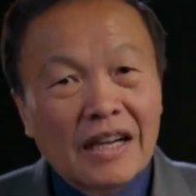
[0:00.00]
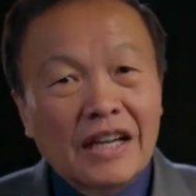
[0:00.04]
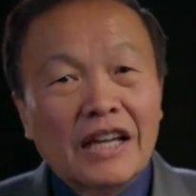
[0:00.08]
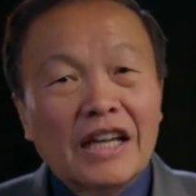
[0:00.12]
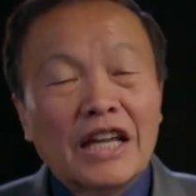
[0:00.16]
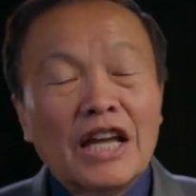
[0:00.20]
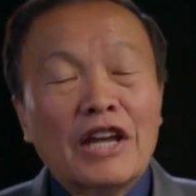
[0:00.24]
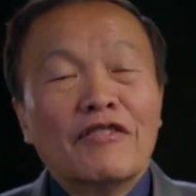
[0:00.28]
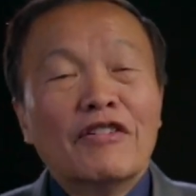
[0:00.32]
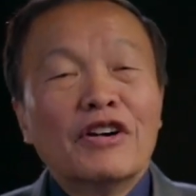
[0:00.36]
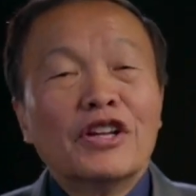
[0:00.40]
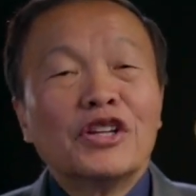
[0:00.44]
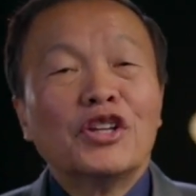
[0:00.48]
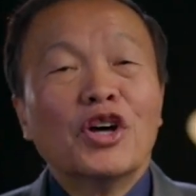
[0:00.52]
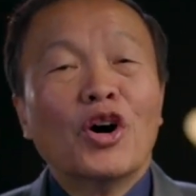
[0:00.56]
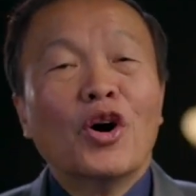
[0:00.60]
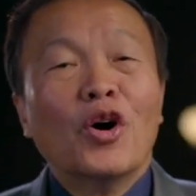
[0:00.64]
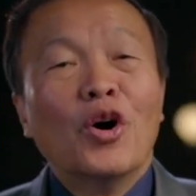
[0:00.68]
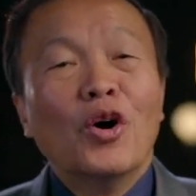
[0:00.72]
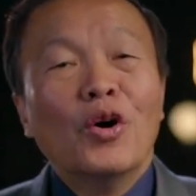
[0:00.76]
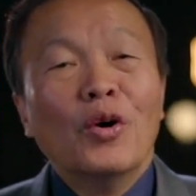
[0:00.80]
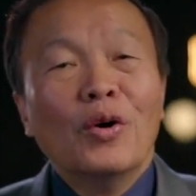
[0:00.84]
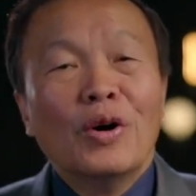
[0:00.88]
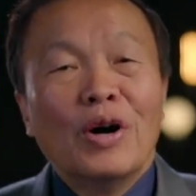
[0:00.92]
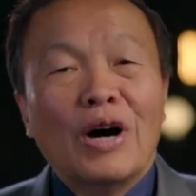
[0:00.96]
even
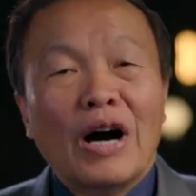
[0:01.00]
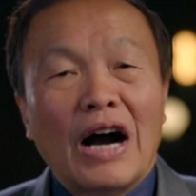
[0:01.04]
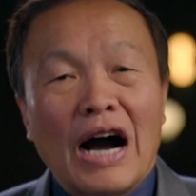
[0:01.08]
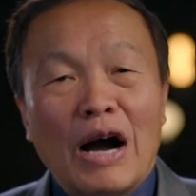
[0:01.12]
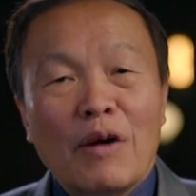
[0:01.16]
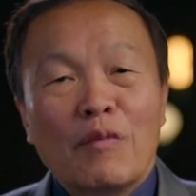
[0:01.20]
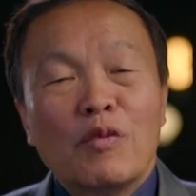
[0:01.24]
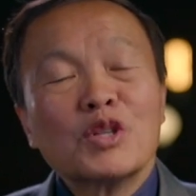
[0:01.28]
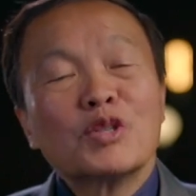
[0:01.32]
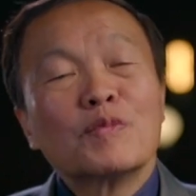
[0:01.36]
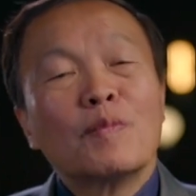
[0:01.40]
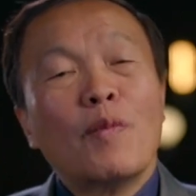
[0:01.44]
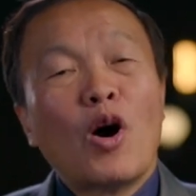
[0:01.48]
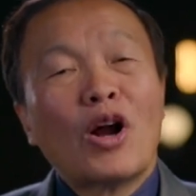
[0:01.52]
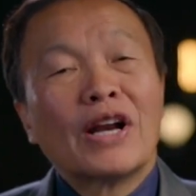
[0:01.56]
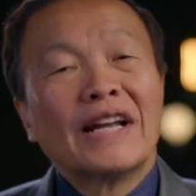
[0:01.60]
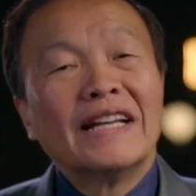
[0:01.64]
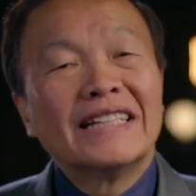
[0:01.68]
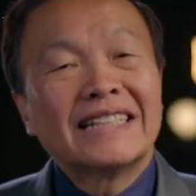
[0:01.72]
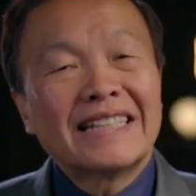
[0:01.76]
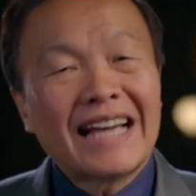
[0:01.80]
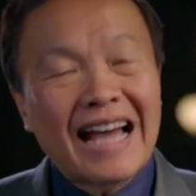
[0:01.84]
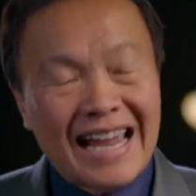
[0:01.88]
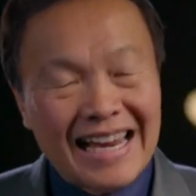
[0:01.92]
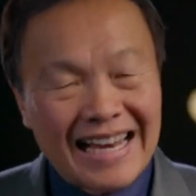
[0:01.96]
though I was born
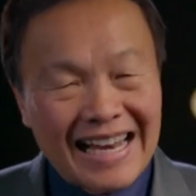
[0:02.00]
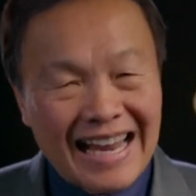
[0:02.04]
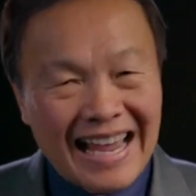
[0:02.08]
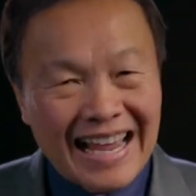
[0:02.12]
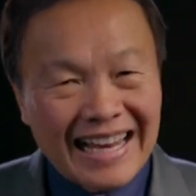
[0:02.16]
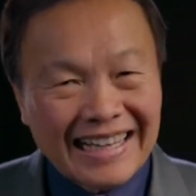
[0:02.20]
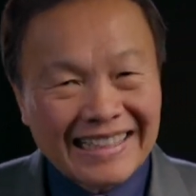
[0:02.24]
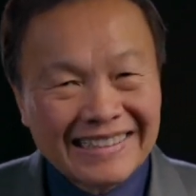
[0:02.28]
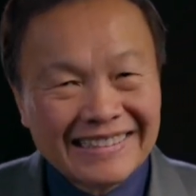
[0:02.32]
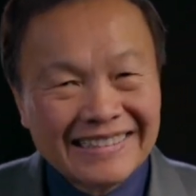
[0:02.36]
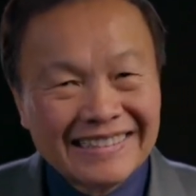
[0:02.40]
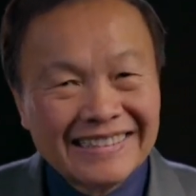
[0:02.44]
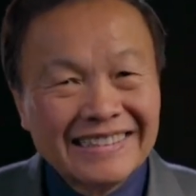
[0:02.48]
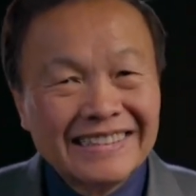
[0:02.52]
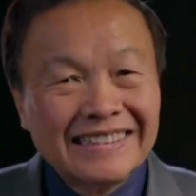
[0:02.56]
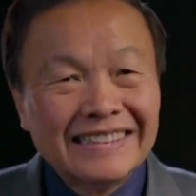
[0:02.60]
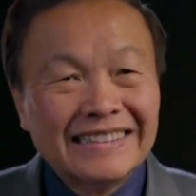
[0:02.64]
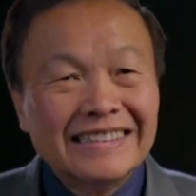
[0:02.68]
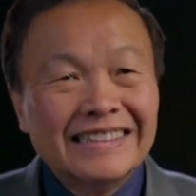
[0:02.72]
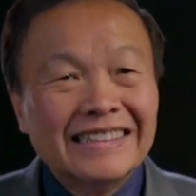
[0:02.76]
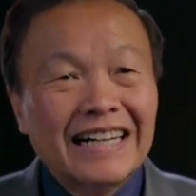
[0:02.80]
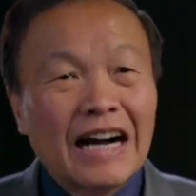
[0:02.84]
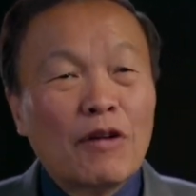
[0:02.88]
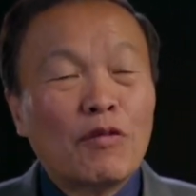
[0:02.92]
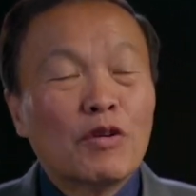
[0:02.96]
in Thailand,
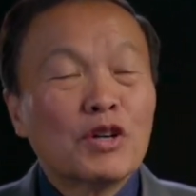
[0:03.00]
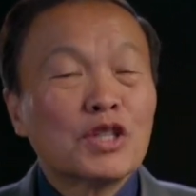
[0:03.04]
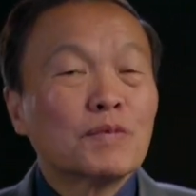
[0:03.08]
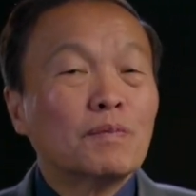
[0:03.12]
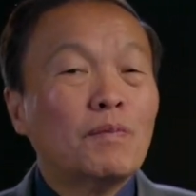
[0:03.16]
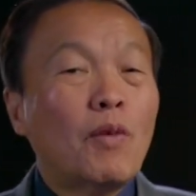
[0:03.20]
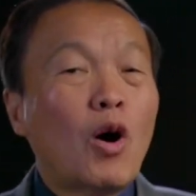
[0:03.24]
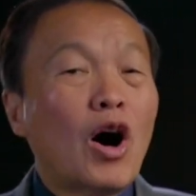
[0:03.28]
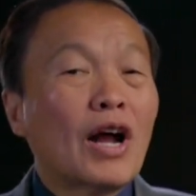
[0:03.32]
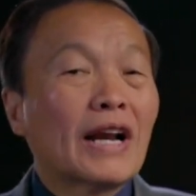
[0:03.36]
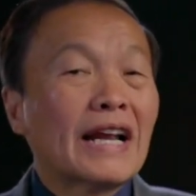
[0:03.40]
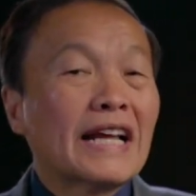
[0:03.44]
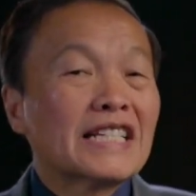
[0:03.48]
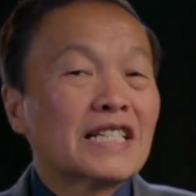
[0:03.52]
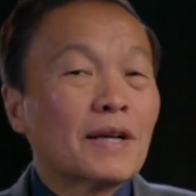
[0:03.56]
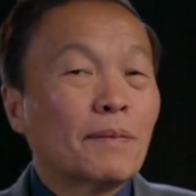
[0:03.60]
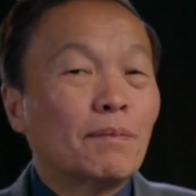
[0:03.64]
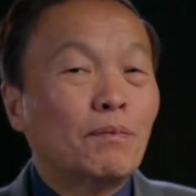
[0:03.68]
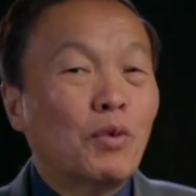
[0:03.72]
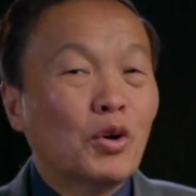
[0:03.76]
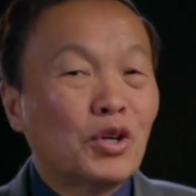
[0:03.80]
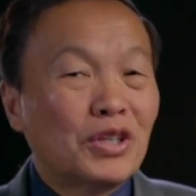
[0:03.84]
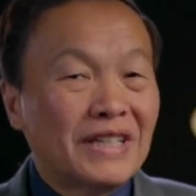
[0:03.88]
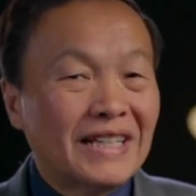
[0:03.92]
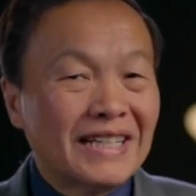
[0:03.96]
I was born as a
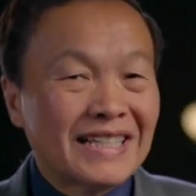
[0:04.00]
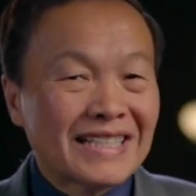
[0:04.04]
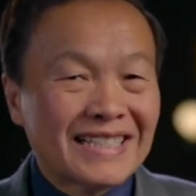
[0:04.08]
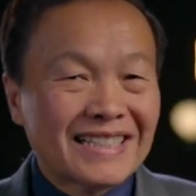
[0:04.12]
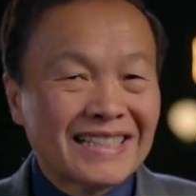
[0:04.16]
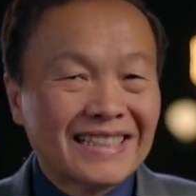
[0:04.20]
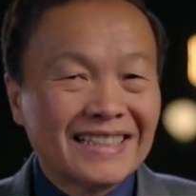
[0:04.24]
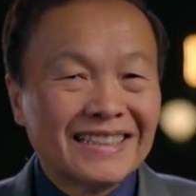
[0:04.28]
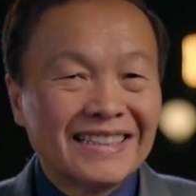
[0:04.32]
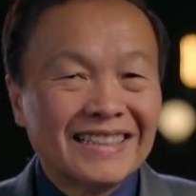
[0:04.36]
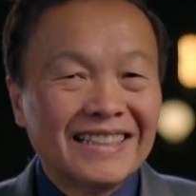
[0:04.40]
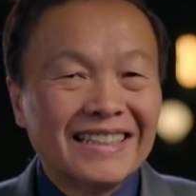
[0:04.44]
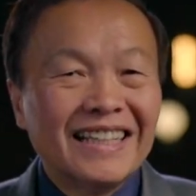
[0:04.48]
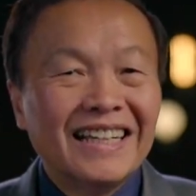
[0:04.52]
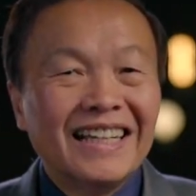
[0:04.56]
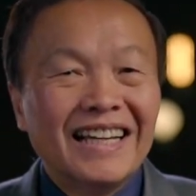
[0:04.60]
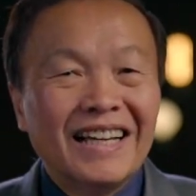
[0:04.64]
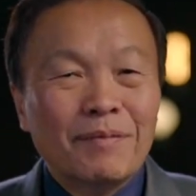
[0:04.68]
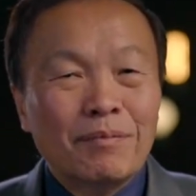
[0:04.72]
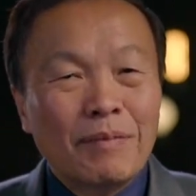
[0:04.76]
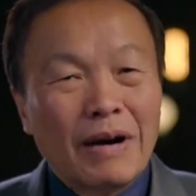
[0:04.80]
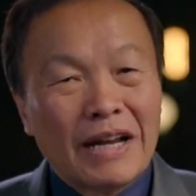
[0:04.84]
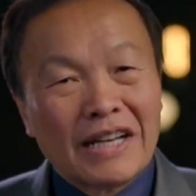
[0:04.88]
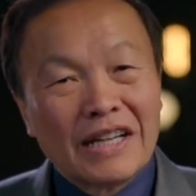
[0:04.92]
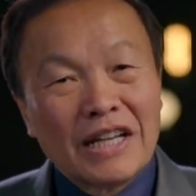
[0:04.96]
Buddhist,
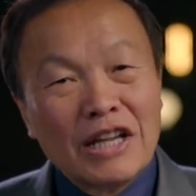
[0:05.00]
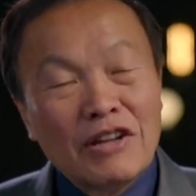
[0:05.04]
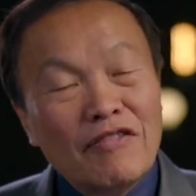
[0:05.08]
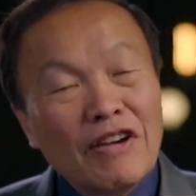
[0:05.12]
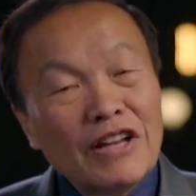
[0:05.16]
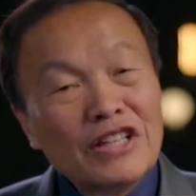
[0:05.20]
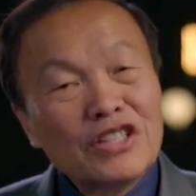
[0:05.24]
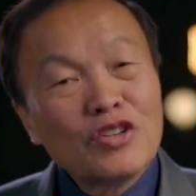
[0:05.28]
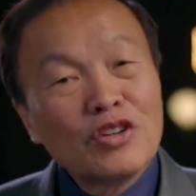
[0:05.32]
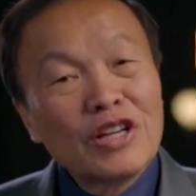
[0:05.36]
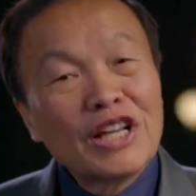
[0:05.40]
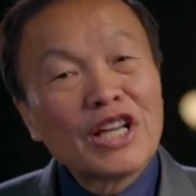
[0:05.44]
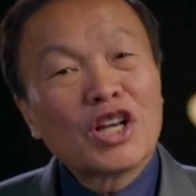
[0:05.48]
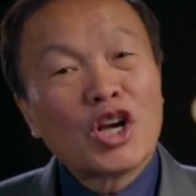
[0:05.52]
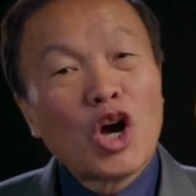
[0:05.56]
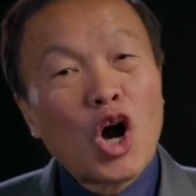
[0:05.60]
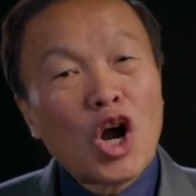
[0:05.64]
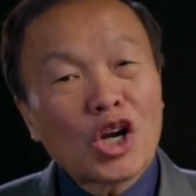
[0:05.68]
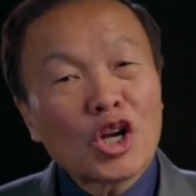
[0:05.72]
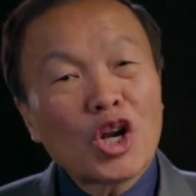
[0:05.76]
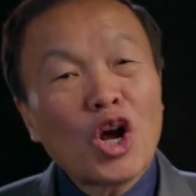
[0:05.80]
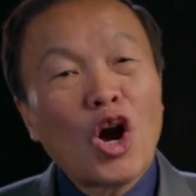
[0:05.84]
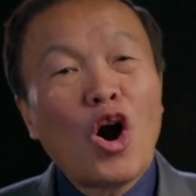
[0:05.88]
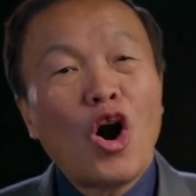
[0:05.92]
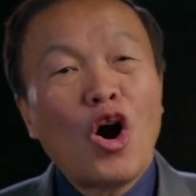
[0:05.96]
but eventually
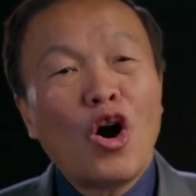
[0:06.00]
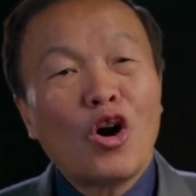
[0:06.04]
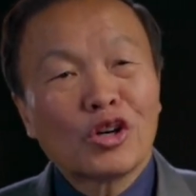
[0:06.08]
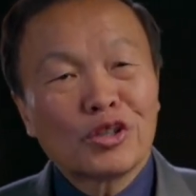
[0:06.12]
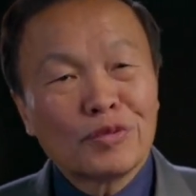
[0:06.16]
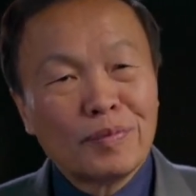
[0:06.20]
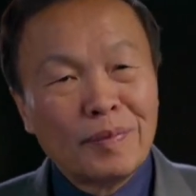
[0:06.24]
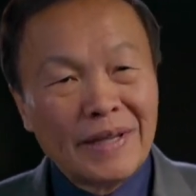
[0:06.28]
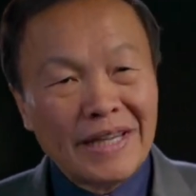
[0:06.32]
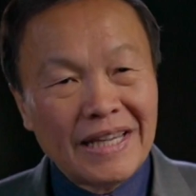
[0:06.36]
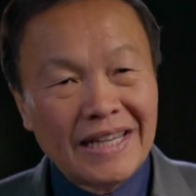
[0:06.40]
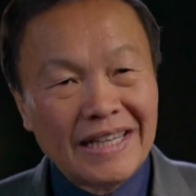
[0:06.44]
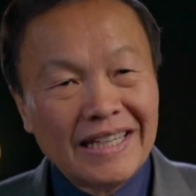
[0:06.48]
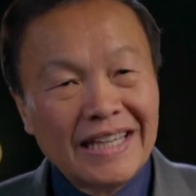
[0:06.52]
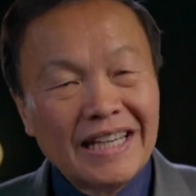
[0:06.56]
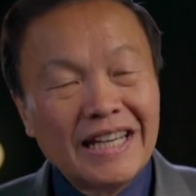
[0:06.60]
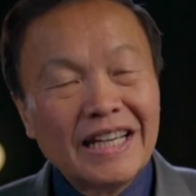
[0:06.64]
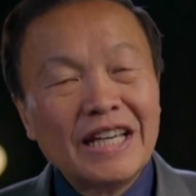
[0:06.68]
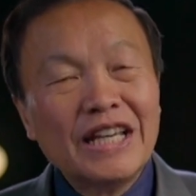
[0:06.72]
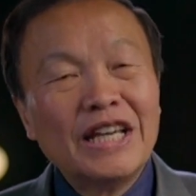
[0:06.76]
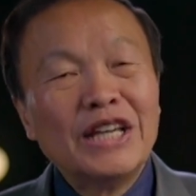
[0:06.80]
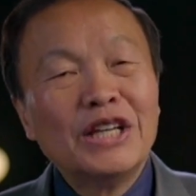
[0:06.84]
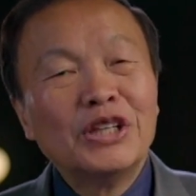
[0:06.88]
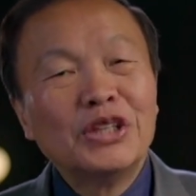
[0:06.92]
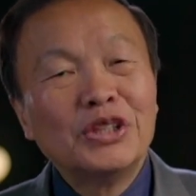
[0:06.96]
God called me
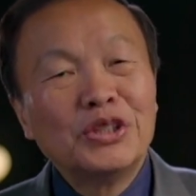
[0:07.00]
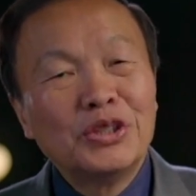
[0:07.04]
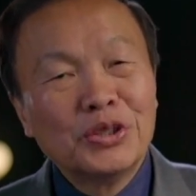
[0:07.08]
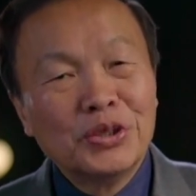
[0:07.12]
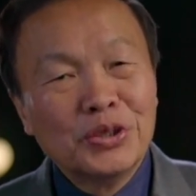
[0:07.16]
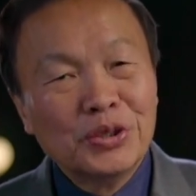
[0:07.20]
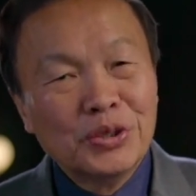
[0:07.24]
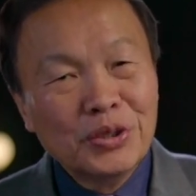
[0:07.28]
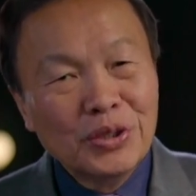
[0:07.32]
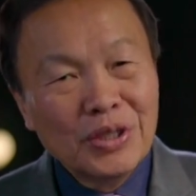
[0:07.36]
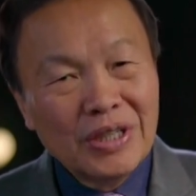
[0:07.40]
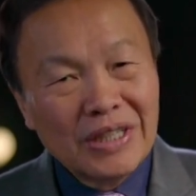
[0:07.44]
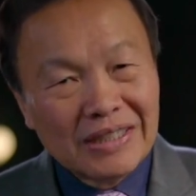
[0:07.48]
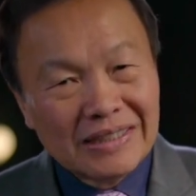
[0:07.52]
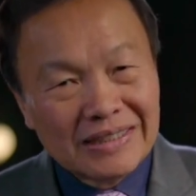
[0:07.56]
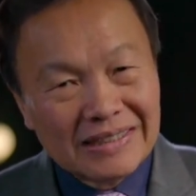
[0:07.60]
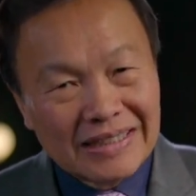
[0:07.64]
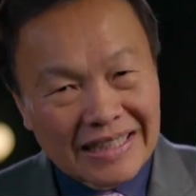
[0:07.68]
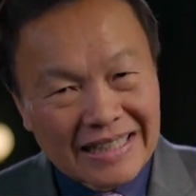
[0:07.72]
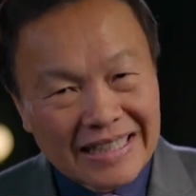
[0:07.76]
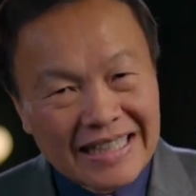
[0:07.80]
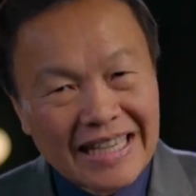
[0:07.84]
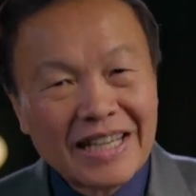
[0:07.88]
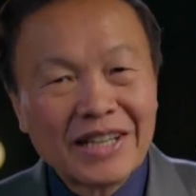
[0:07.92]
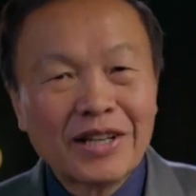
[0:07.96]
into the
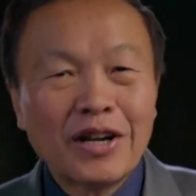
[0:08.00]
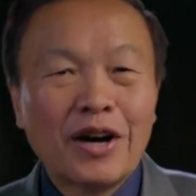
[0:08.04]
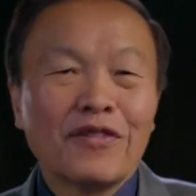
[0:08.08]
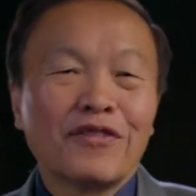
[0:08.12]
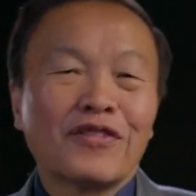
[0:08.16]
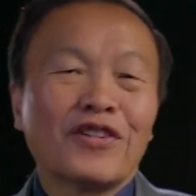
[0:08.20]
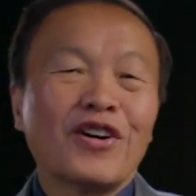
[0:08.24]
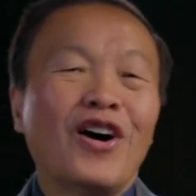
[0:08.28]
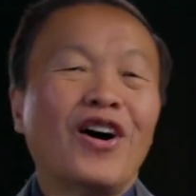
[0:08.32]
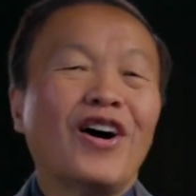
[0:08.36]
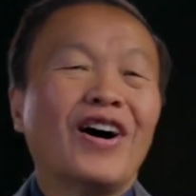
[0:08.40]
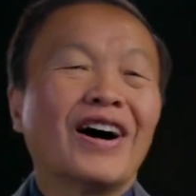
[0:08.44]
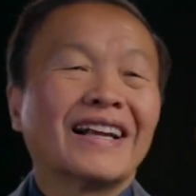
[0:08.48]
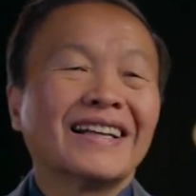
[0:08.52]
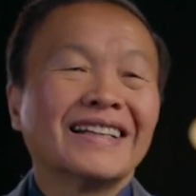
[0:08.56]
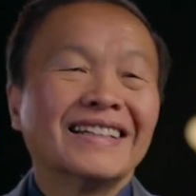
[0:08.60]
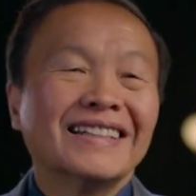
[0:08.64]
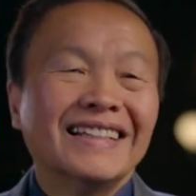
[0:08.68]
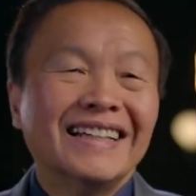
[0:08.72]
kingdom of God.